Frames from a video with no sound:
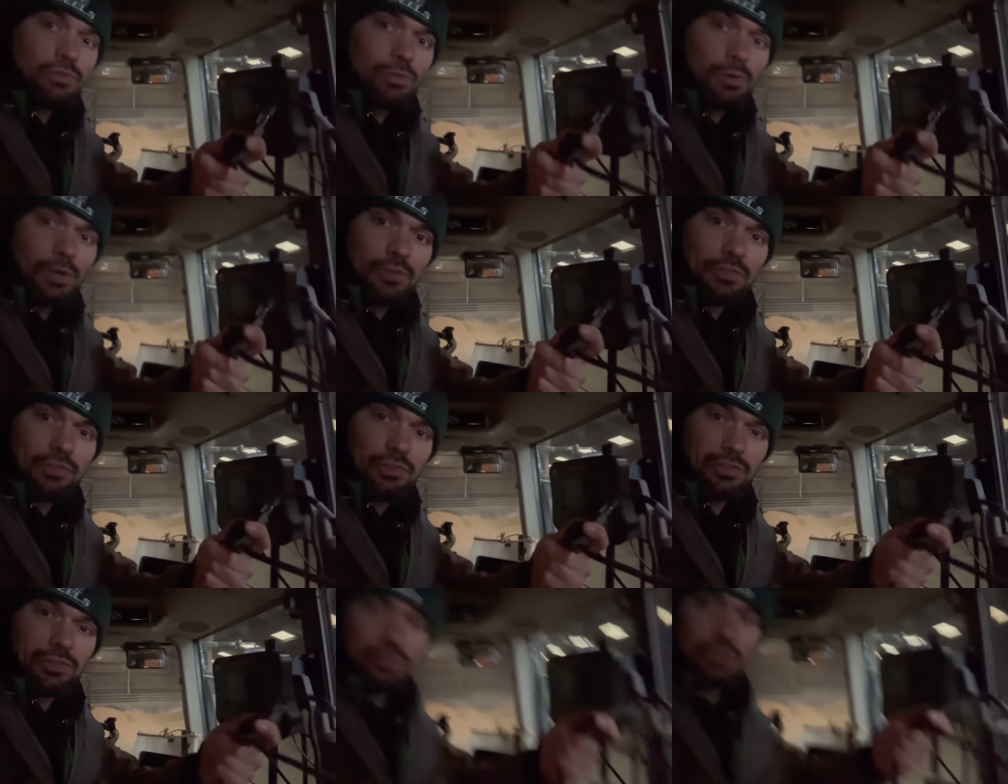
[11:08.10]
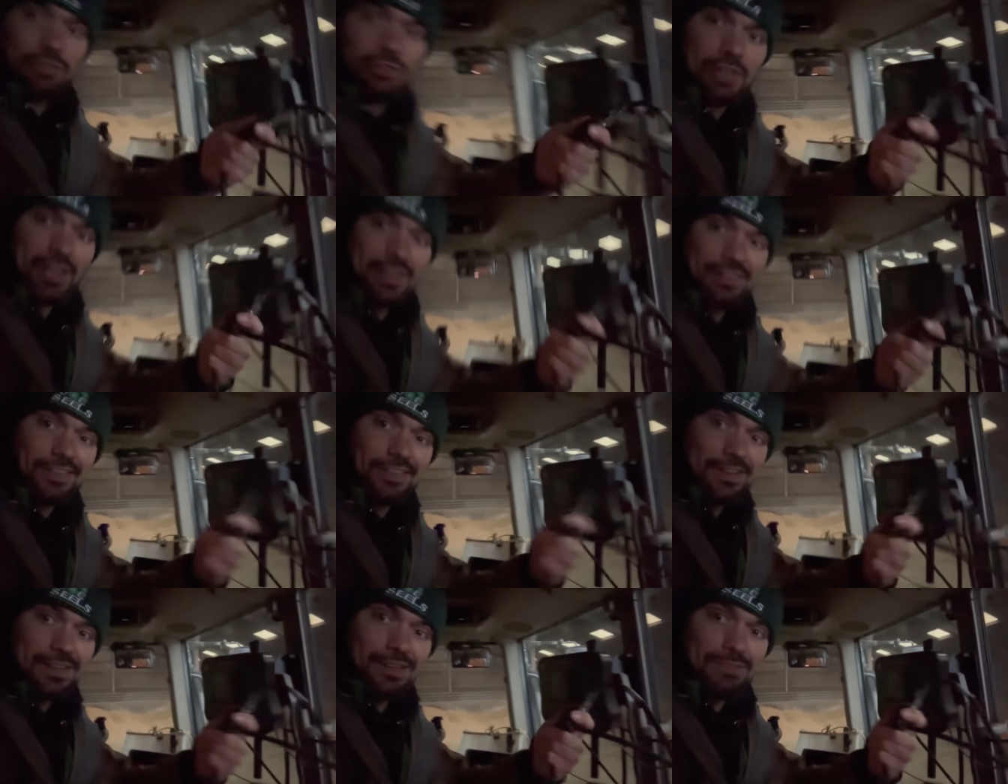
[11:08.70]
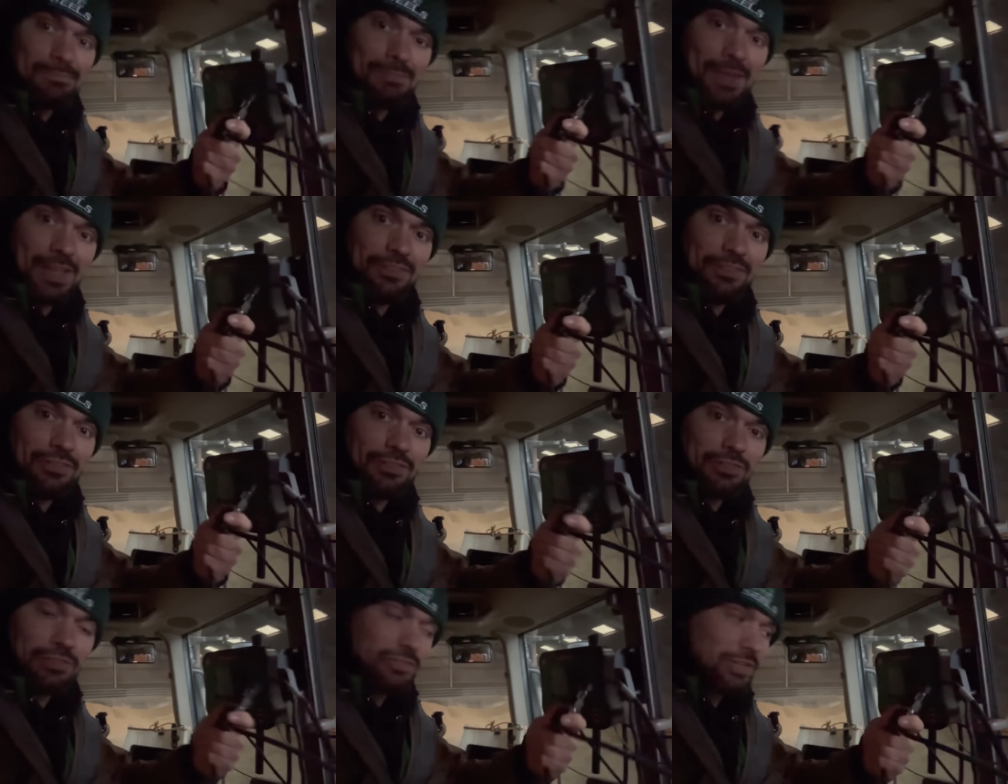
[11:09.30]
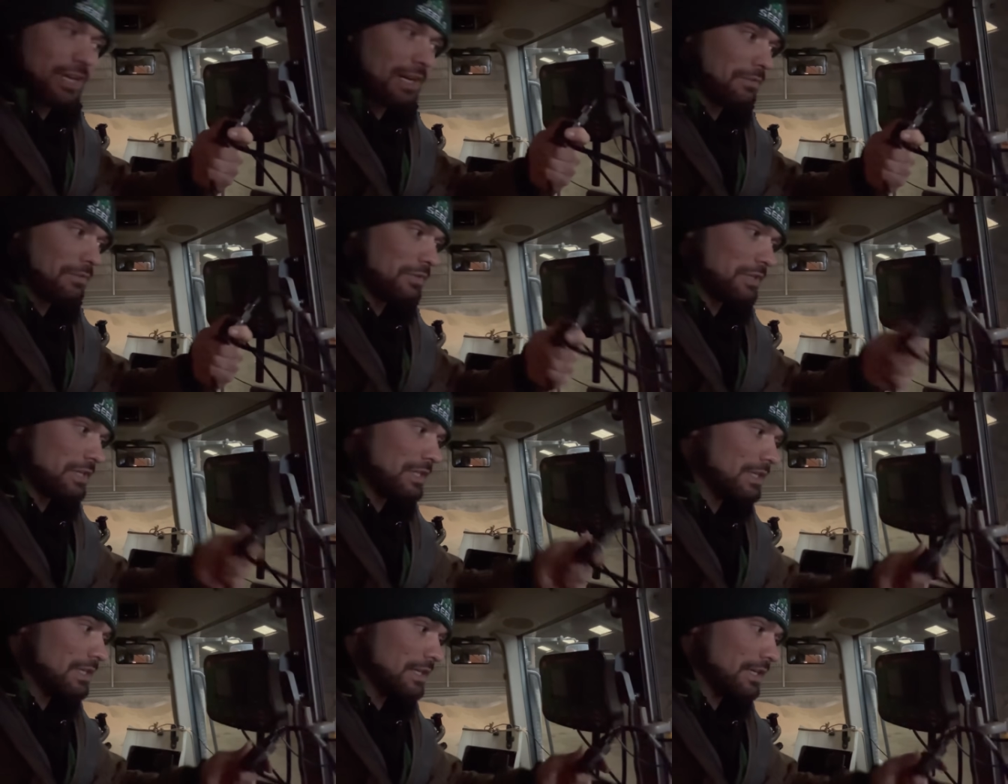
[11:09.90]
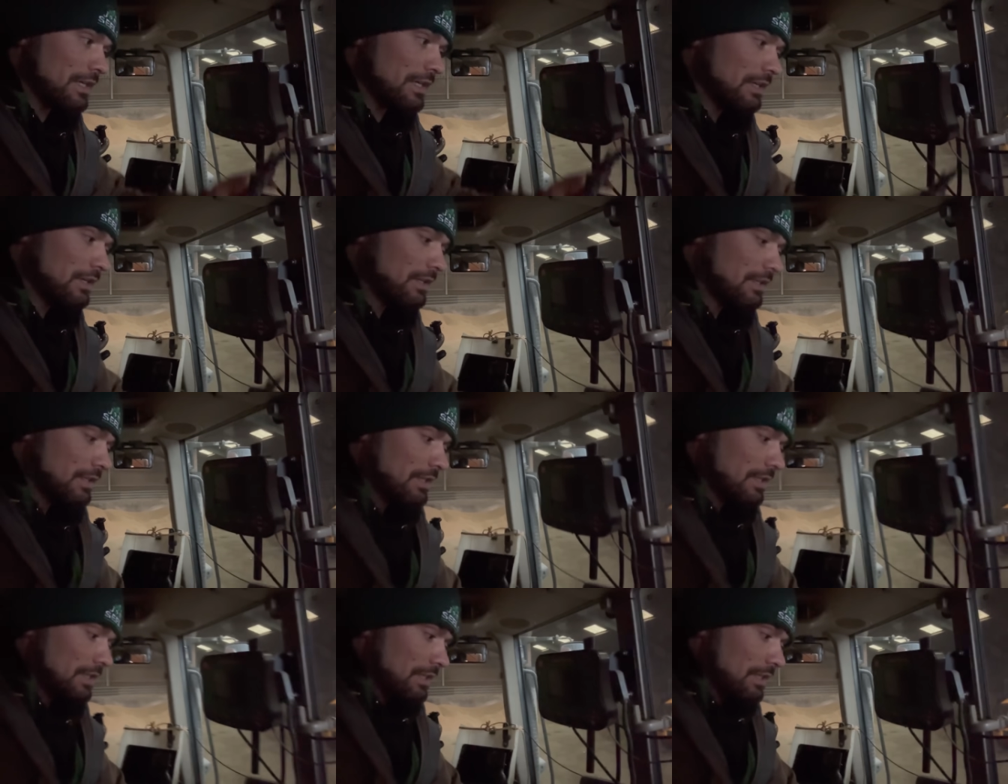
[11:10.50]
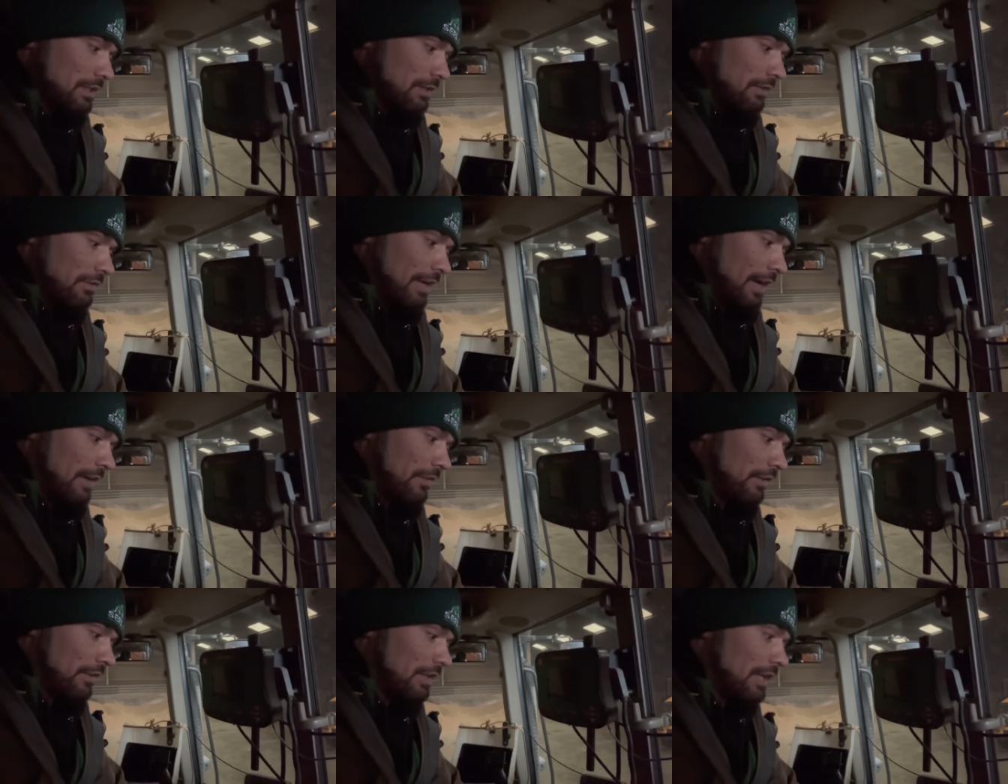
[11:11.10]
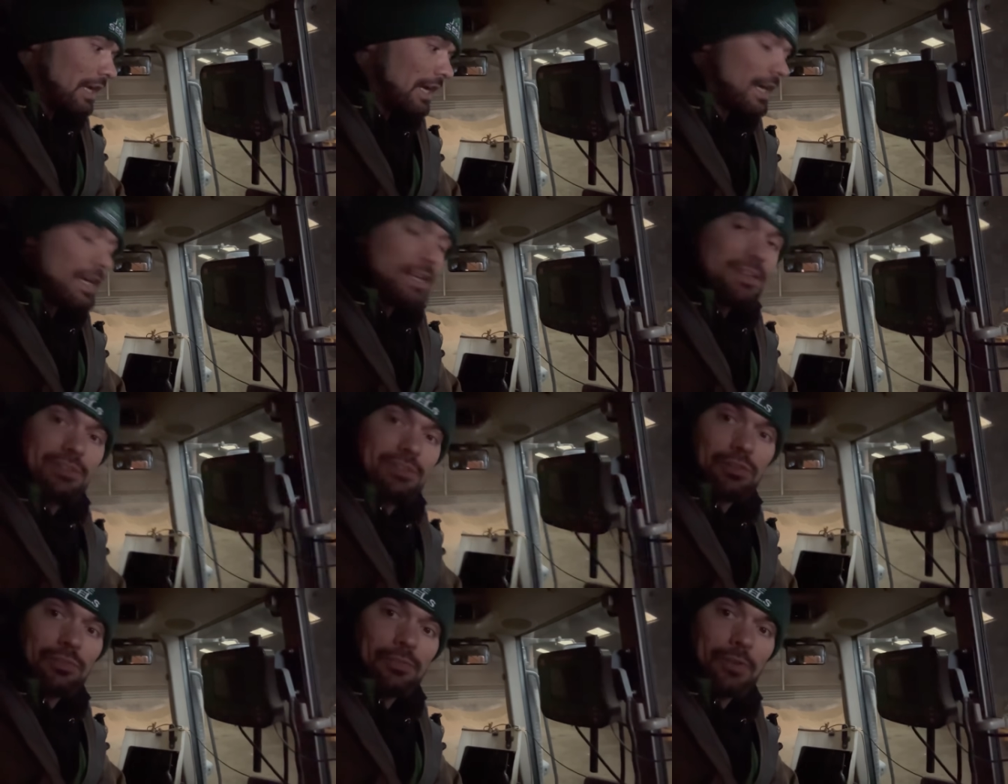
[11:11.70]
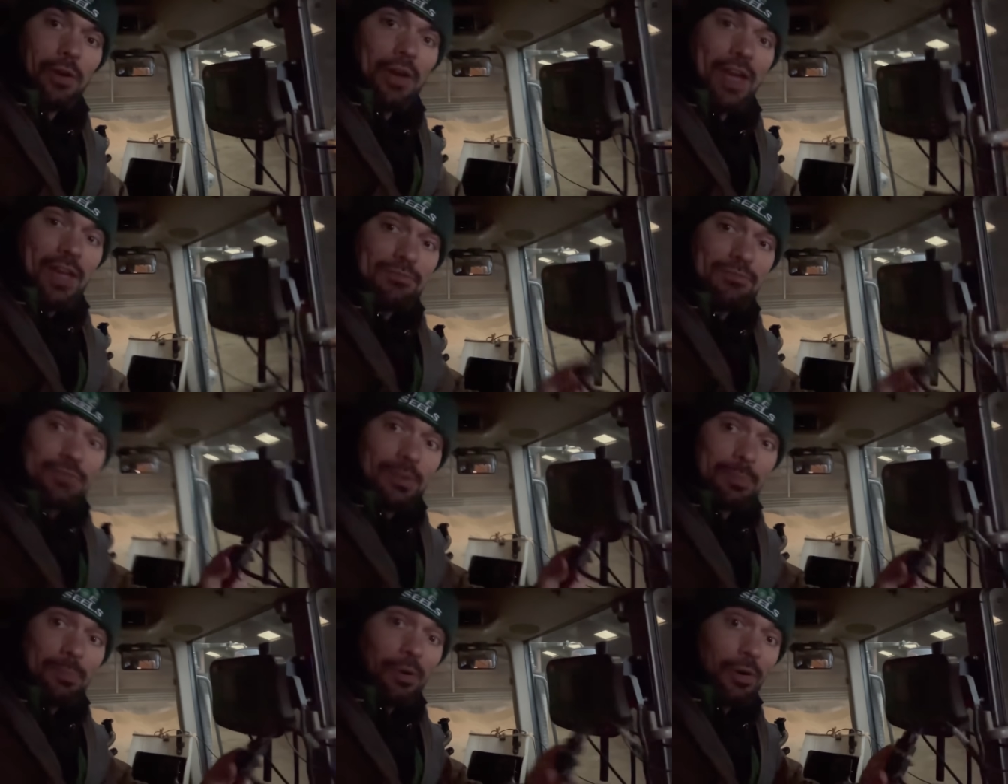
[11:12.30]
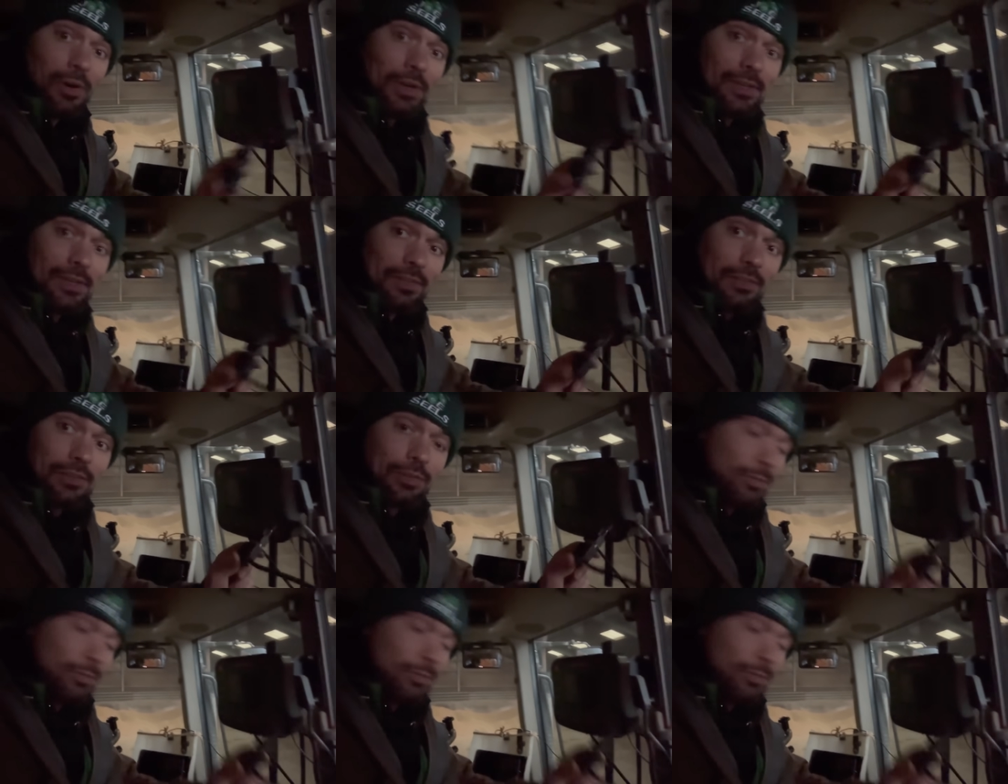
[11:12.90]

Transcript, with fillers: ones, because just like sending messages down the uh, down the lines for every point to